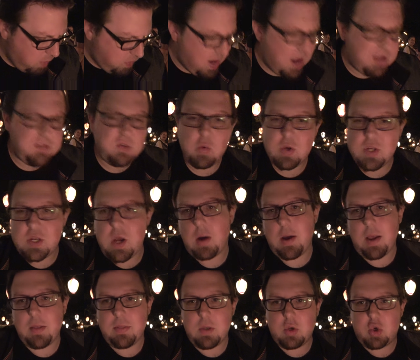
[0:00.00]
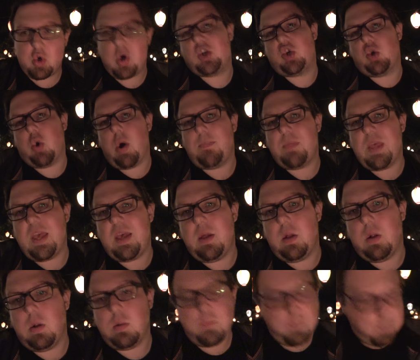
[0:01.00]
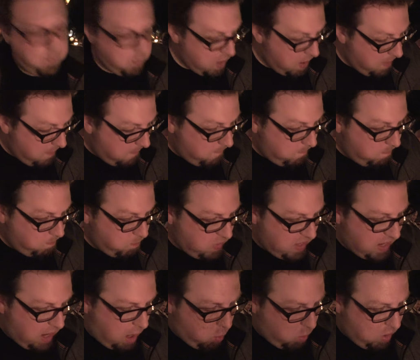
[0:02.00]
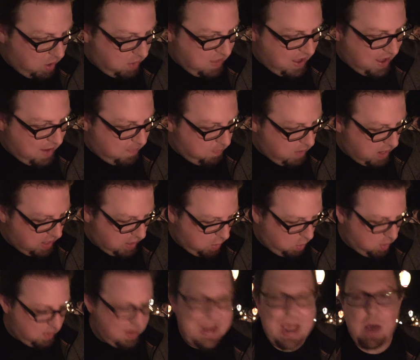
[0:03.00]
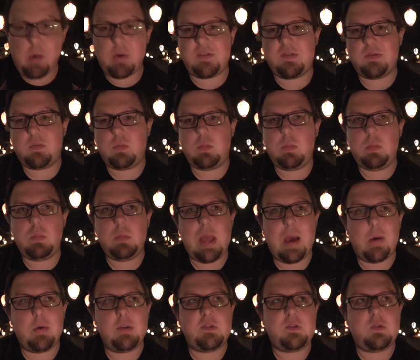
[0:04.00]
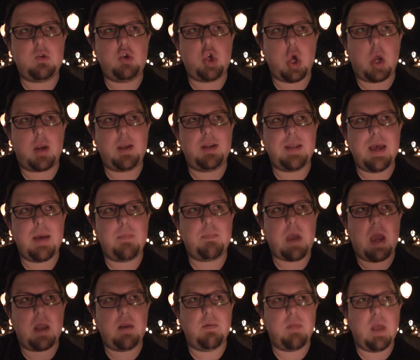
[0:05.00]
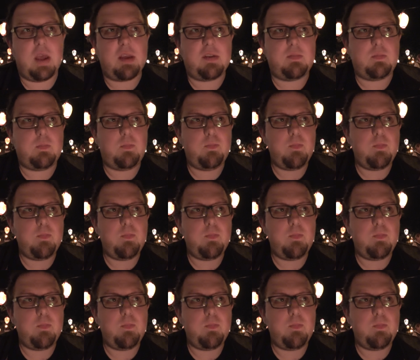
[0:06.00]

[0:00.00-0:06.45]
The guys who were tugging the treasure up the hill, they got rid of that, and now it's Johnny Depp kind of like